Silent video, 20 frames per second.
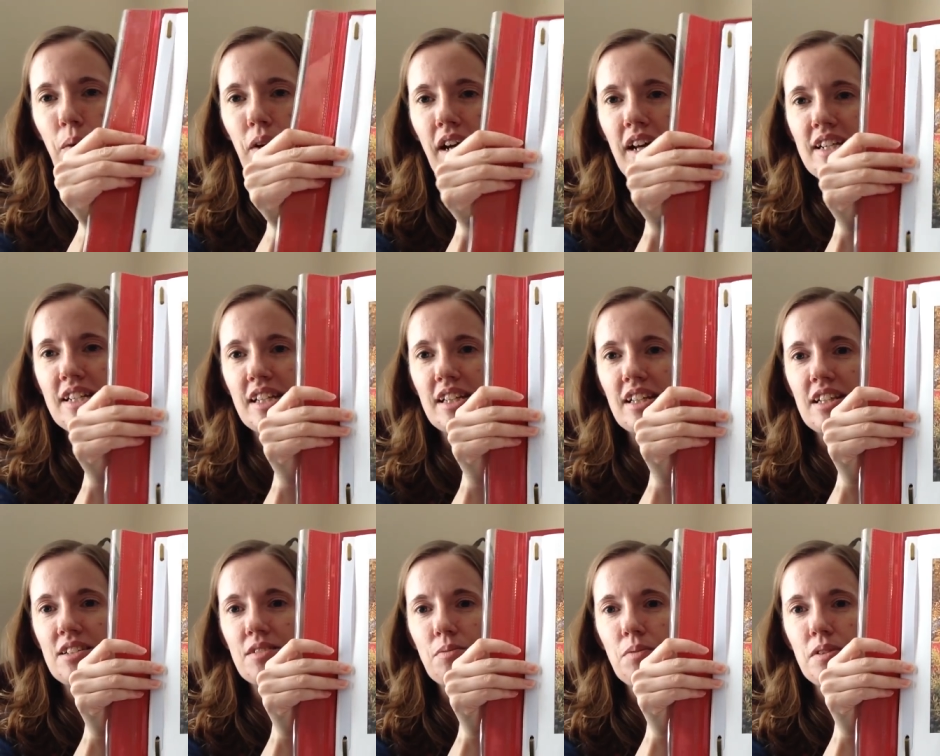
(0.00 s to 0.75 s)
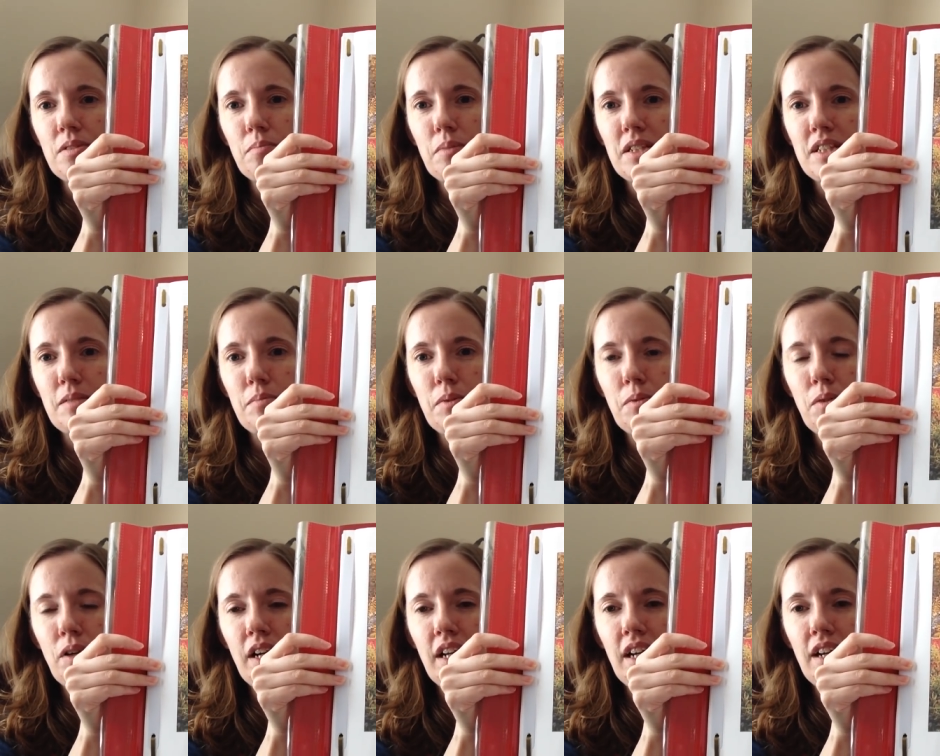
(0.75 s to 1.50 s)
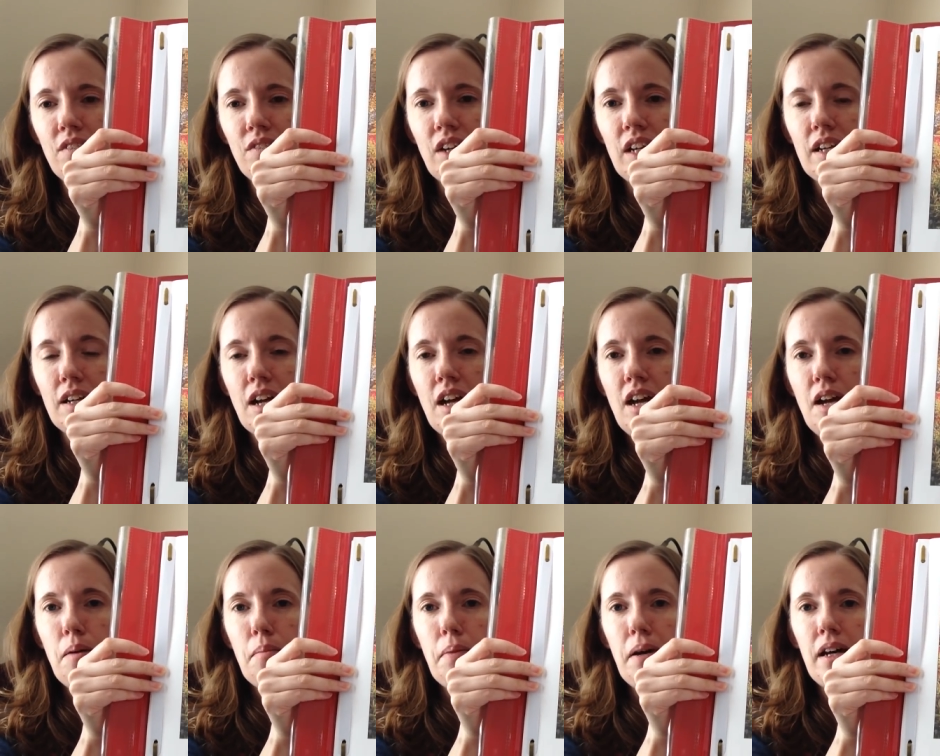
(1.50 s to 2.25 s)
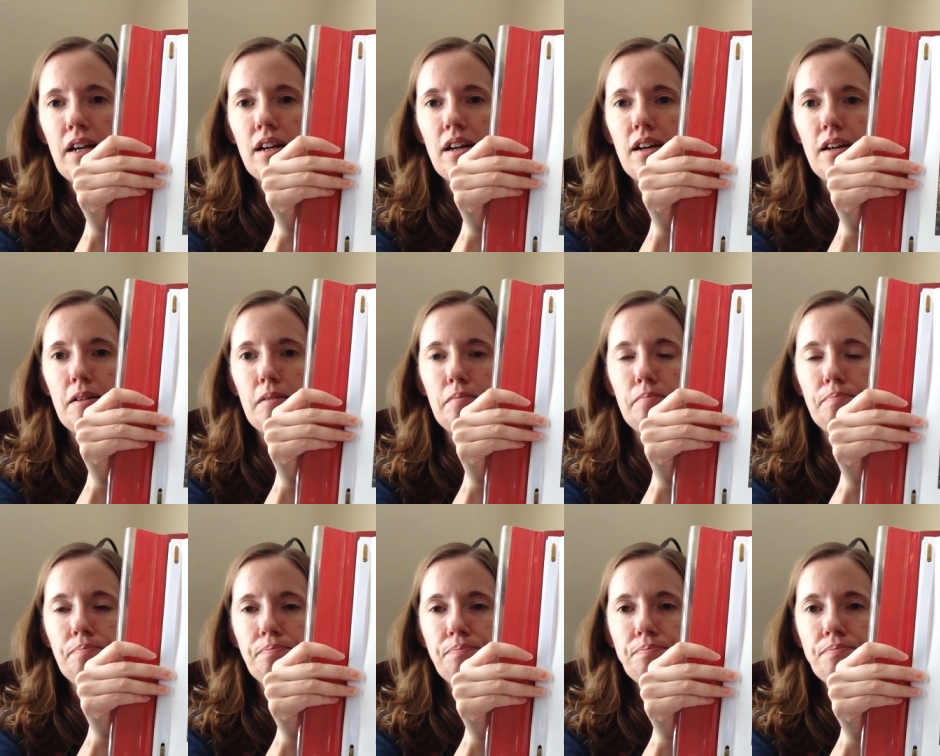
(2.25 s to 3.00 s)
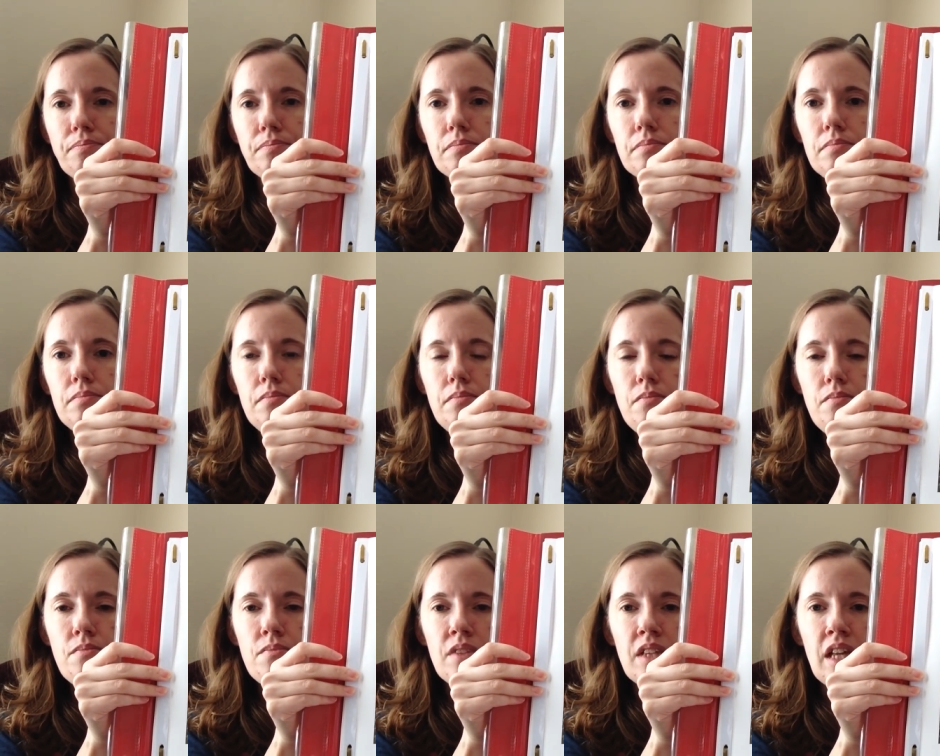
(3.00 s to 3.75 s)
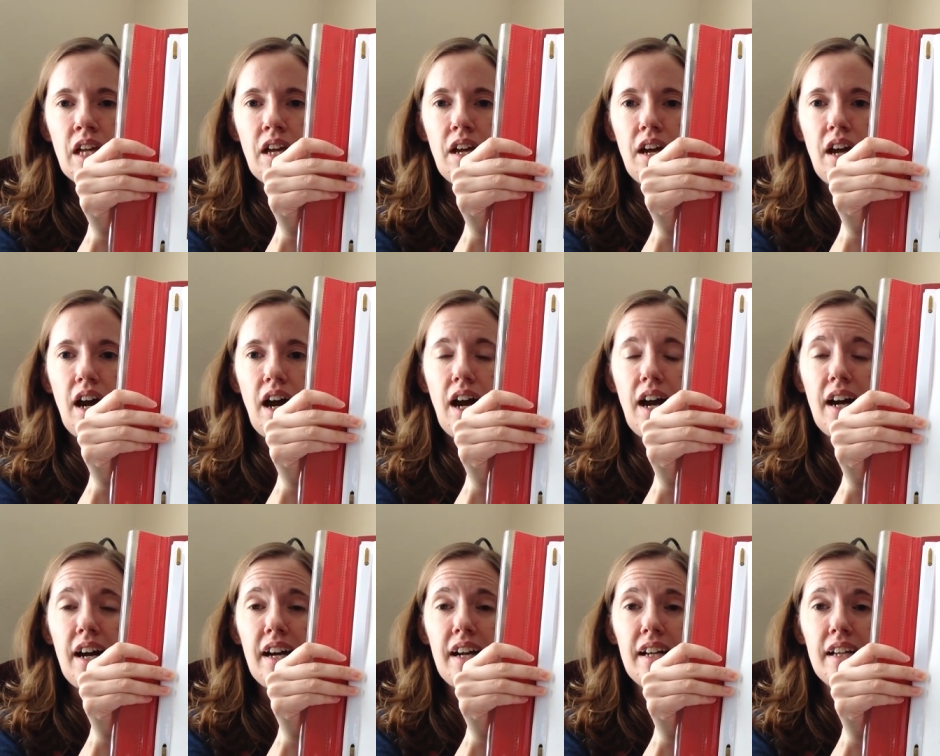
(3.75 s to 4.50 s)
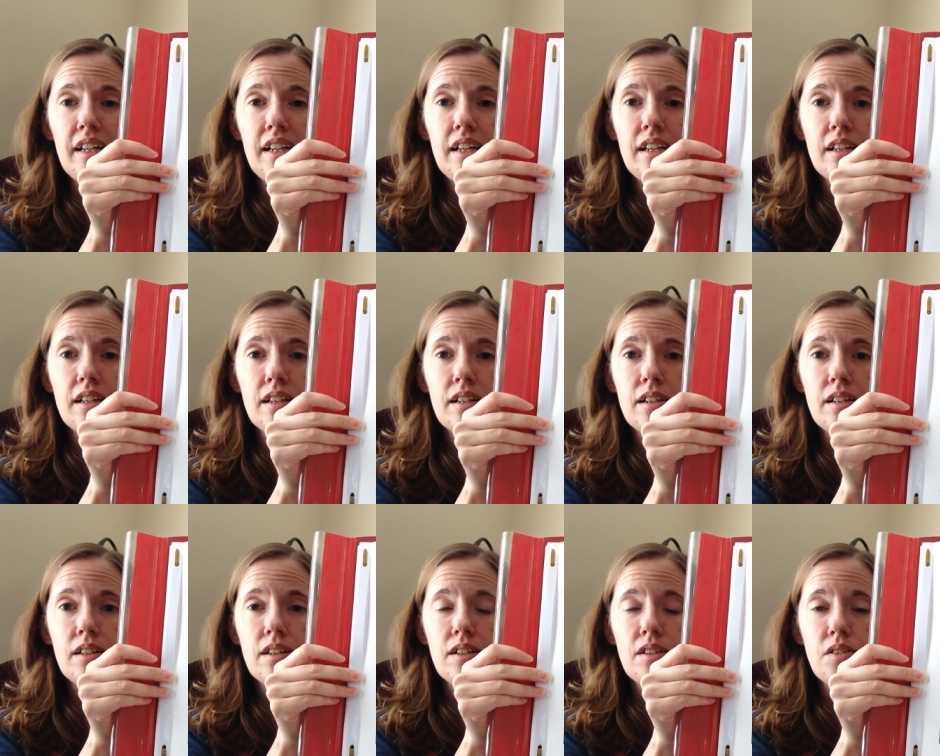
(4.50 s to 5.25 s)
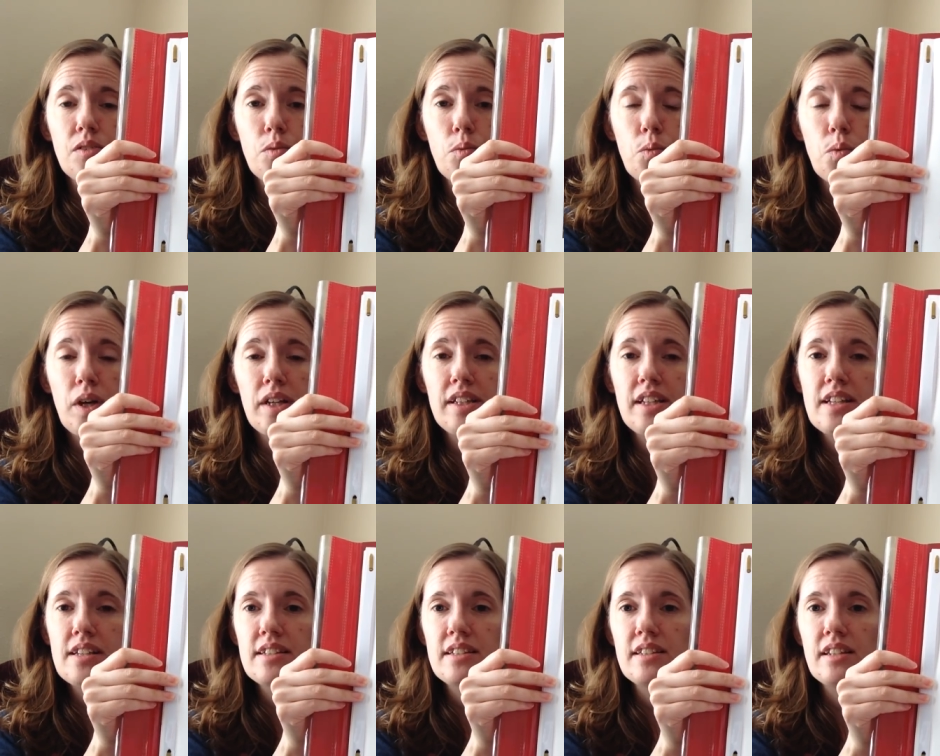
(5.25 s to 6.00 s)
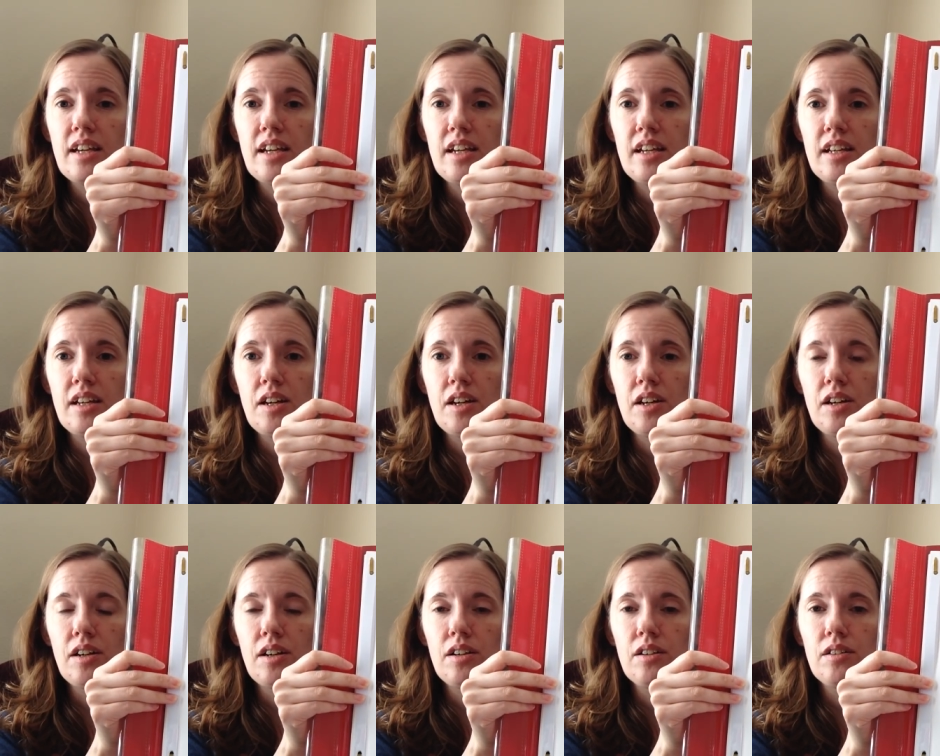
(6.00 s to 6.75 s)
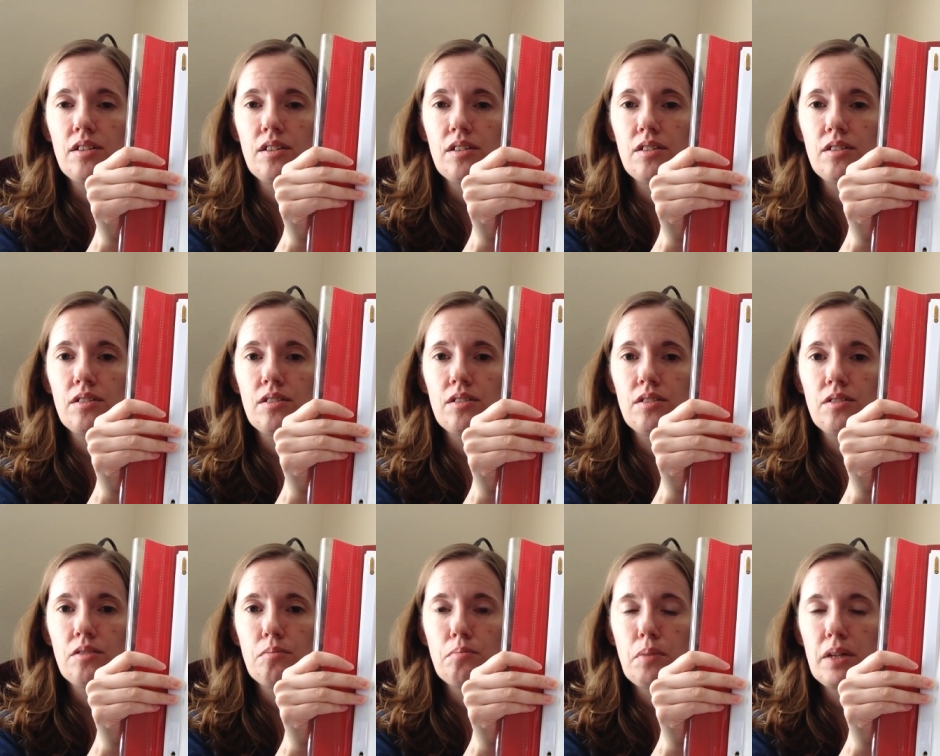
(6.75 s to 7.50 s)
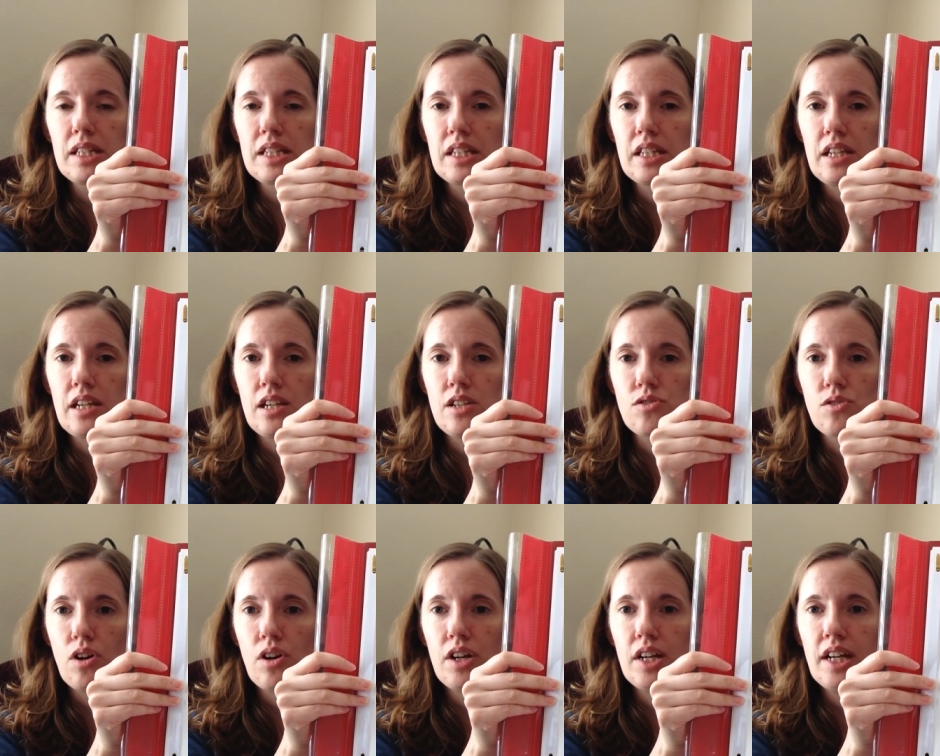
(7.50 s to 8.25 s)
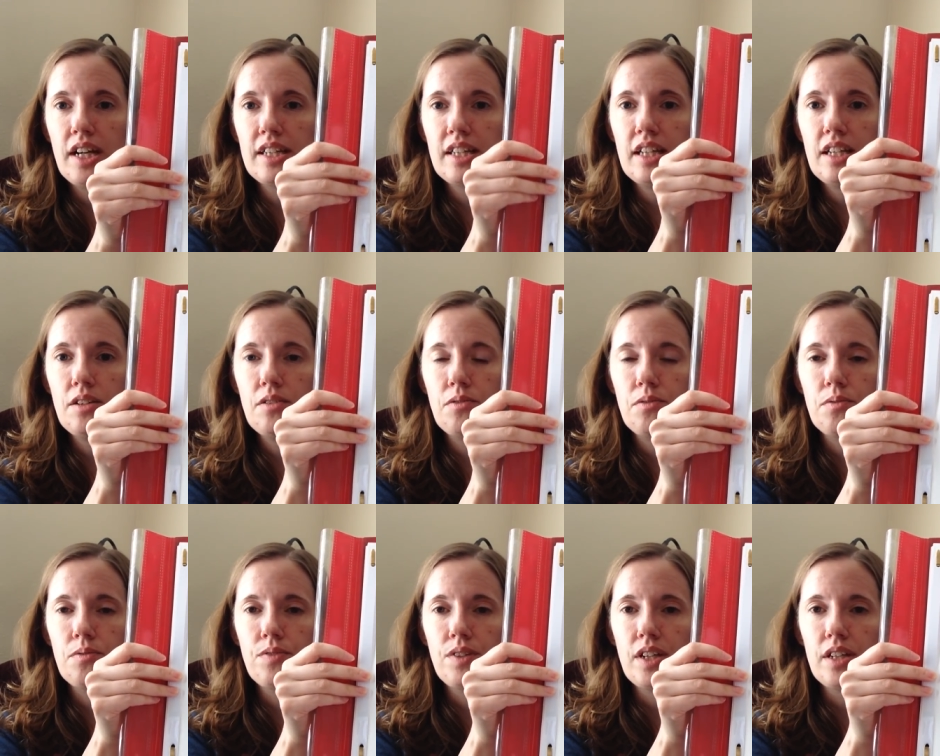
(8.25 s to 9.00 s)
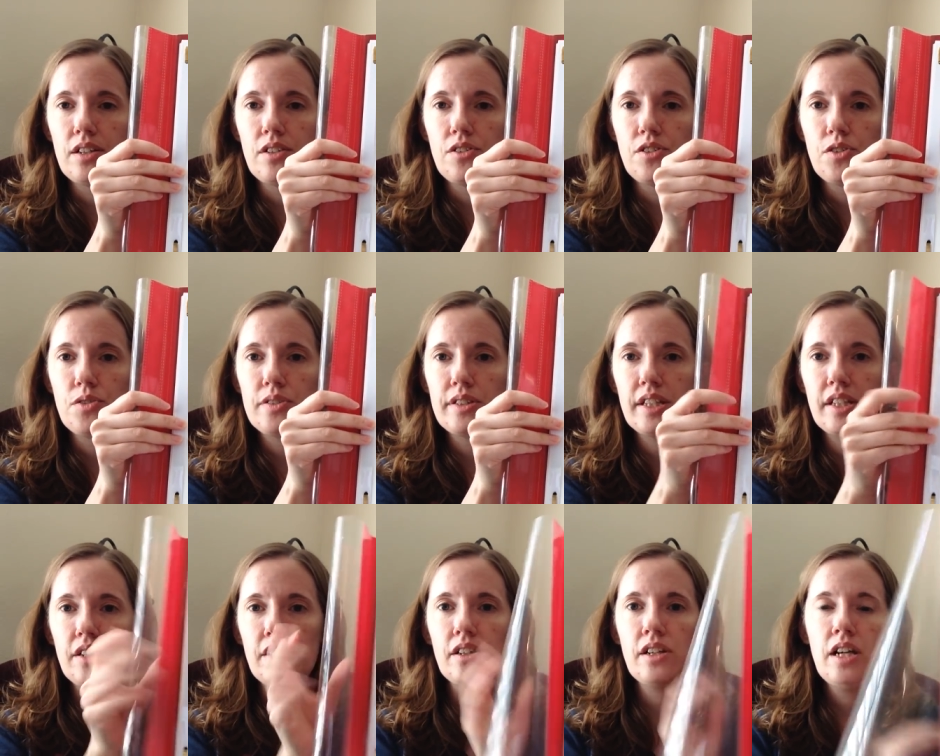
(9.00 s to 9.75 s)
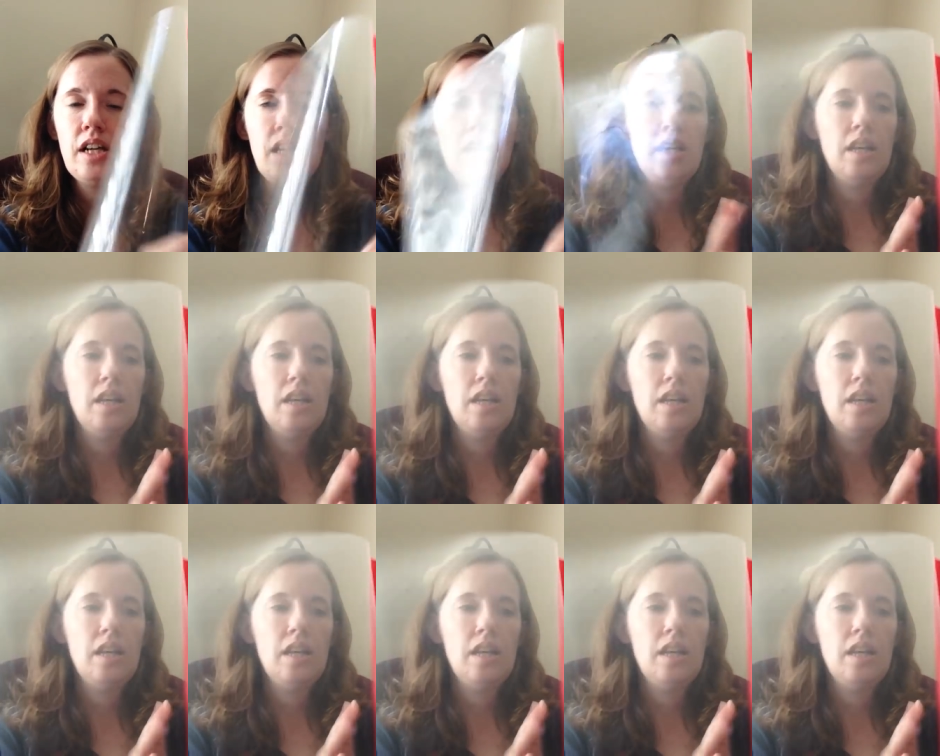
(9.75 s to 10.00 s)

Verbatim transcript: when I did this was must have been running out of ink. But um, I won this in a monthly drawing, I think, via their newsletter